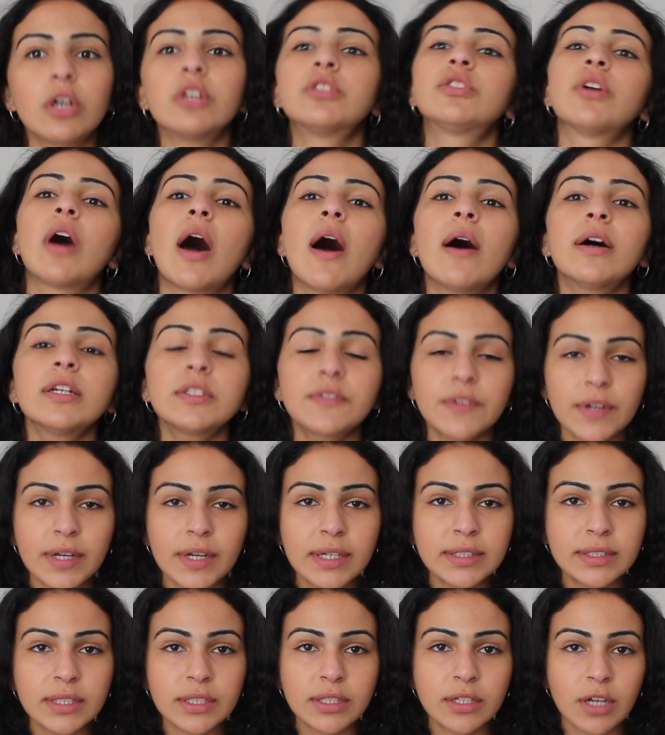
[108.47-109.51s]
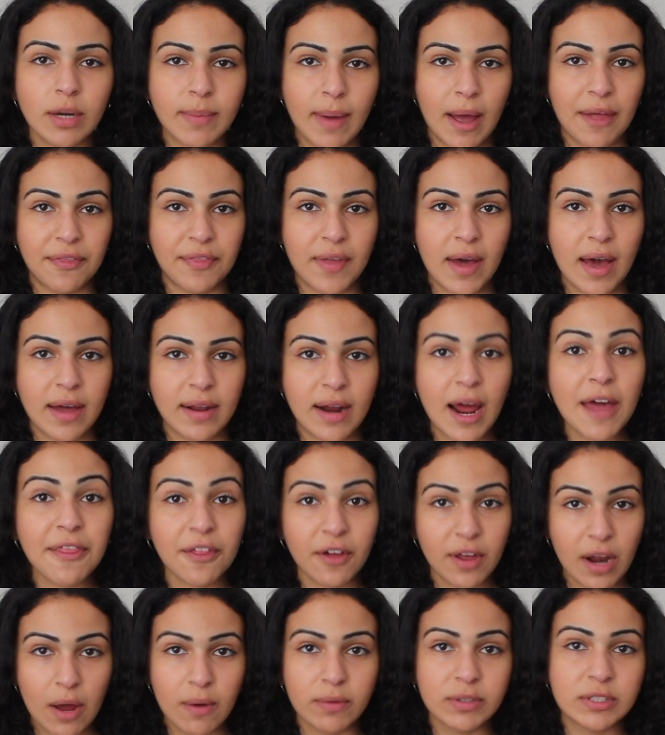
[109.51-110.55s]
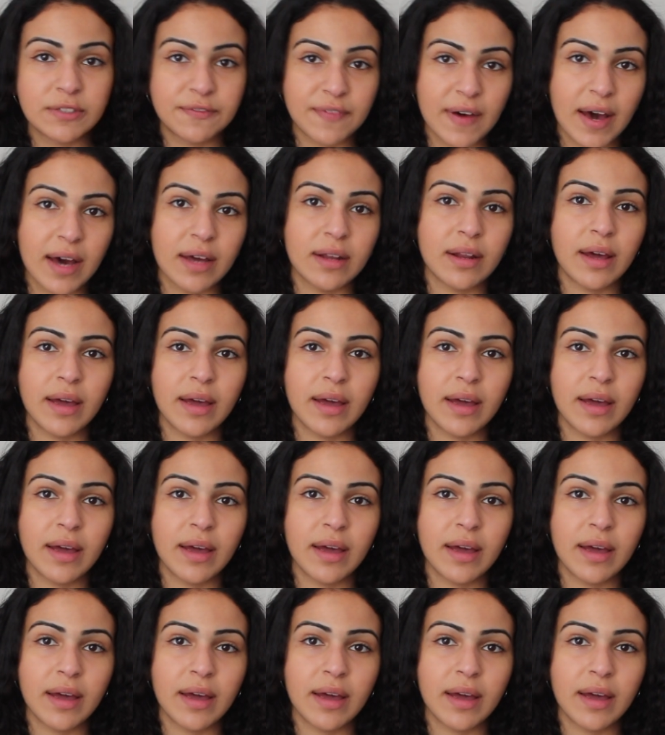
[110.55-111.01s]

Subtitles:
So I was very insecure about that, and I thought I was fat.